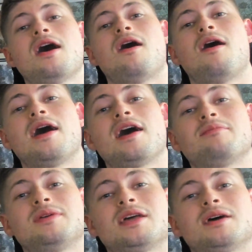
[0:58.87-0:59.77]
I haven't
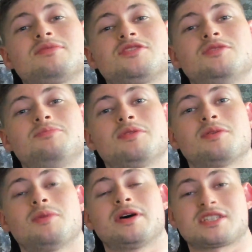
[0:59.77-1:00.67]
been able to build
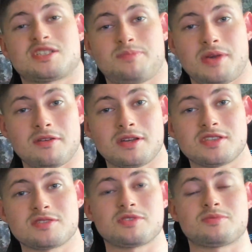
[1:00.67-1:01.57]
up my
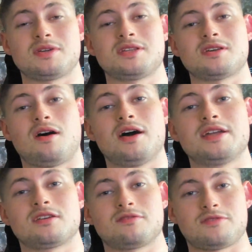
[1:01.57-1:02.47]
experience, which means I
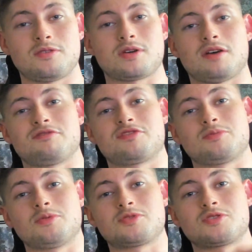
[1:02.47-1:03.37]
don't feel
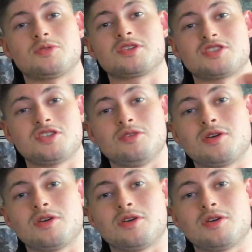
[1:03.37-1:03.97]
comfortable talking to you